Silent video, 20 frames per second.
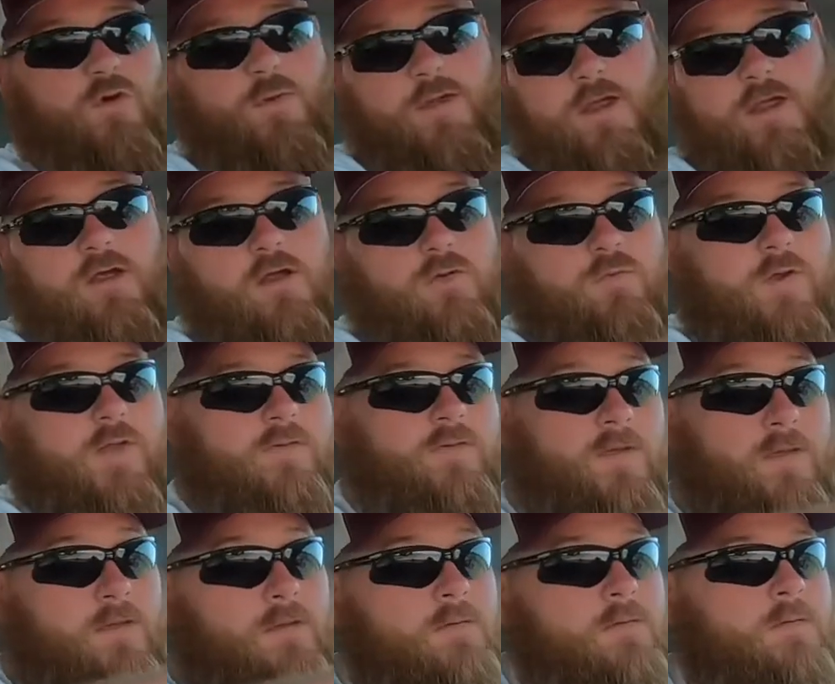caring what I
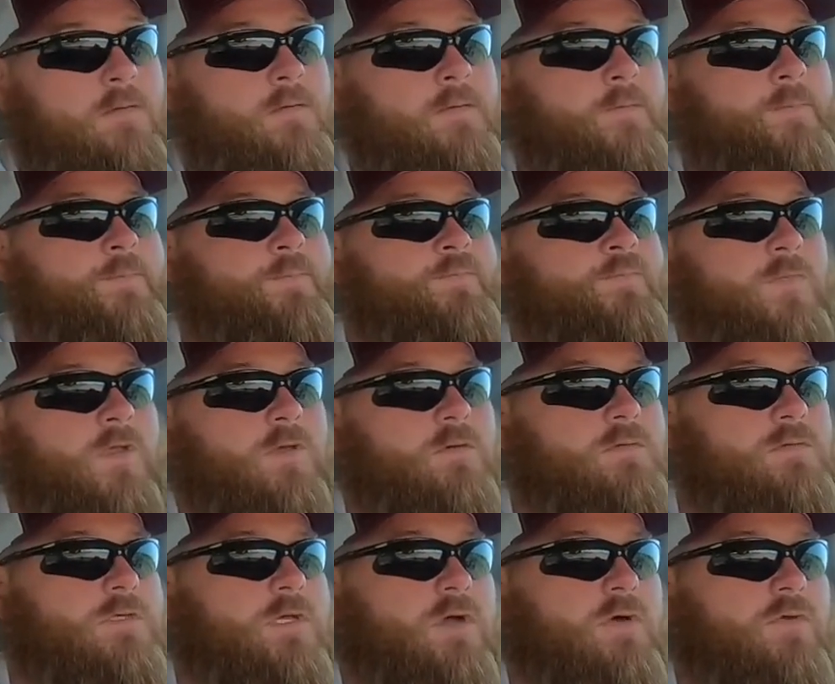think.
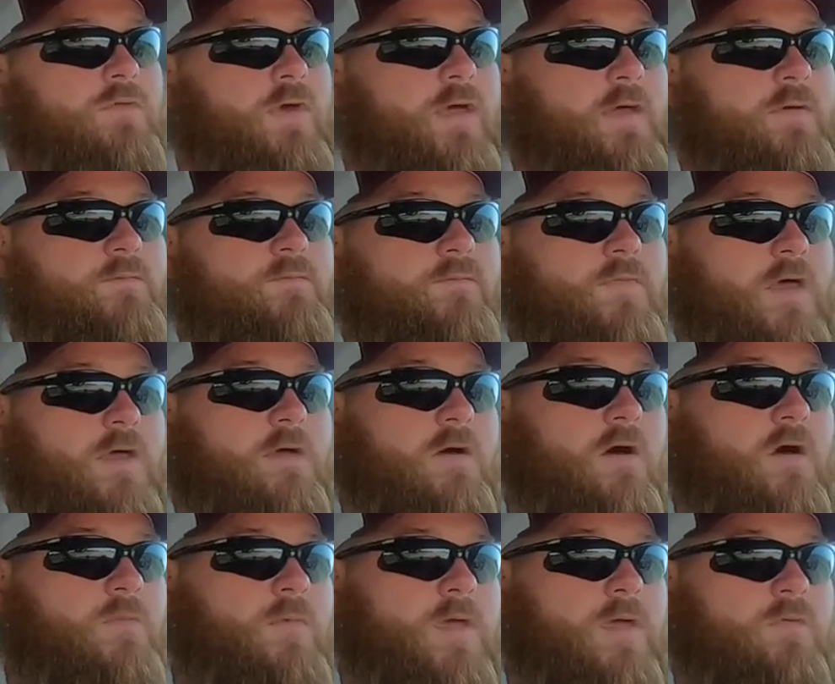So they
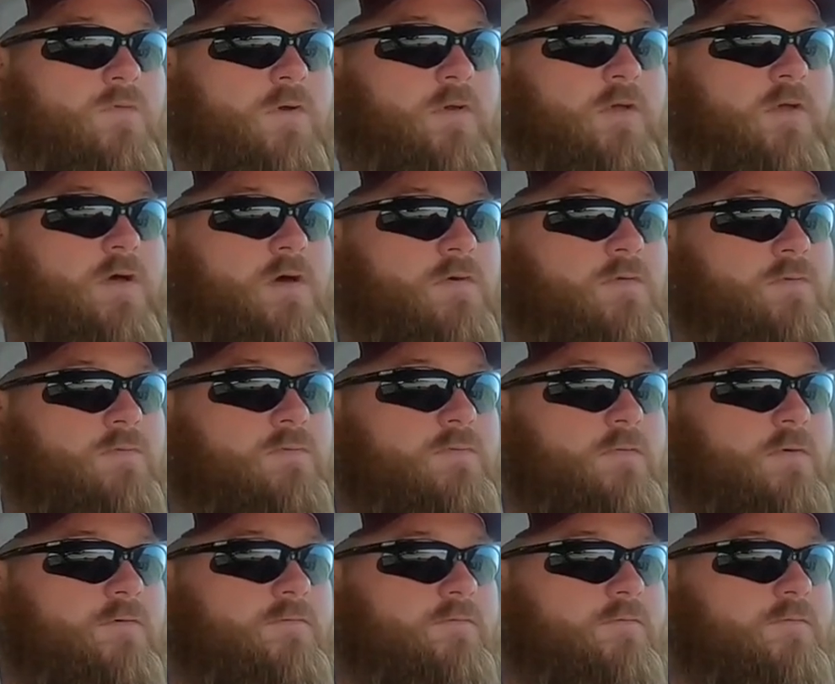called me and wanted to know
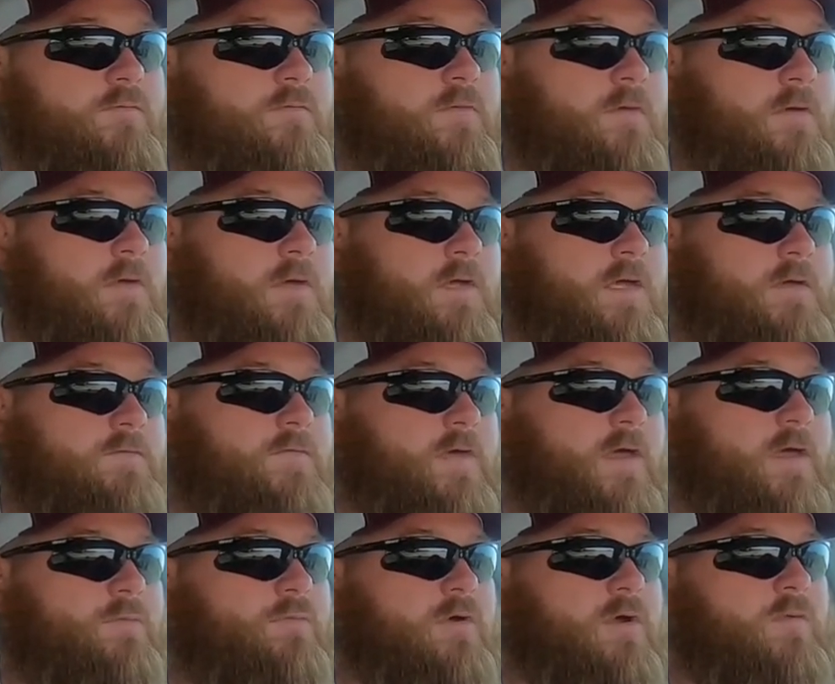if they
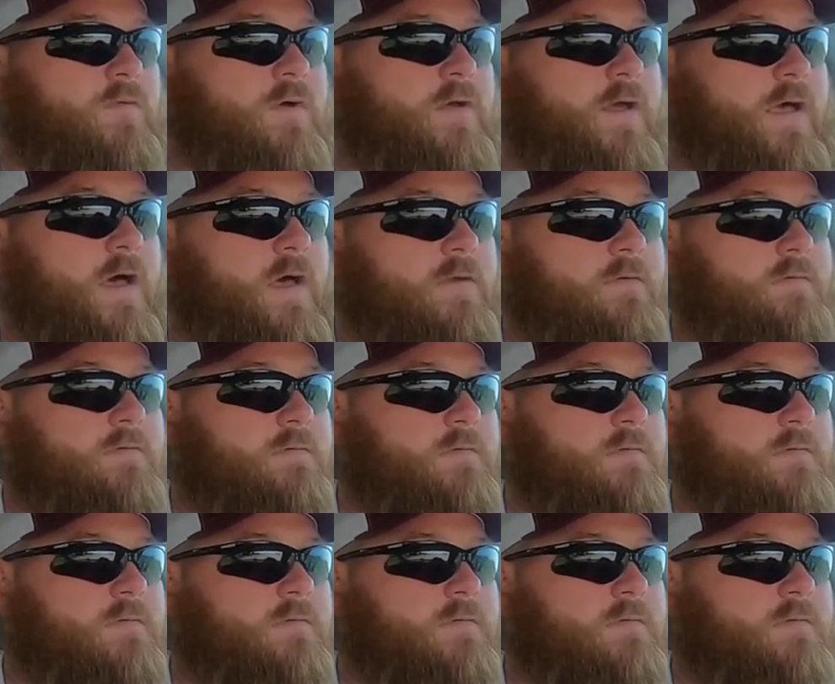could bring one out,